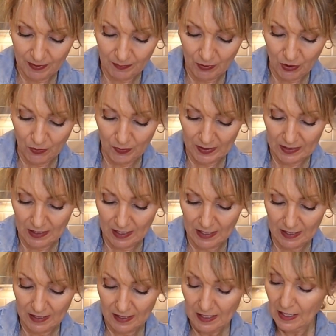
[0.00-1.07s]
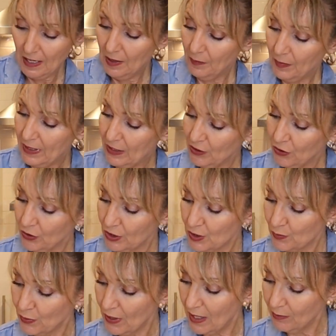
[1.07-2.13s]
I'm hoping not, but
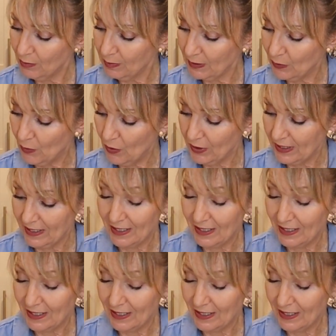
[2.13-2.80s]
yours probably won't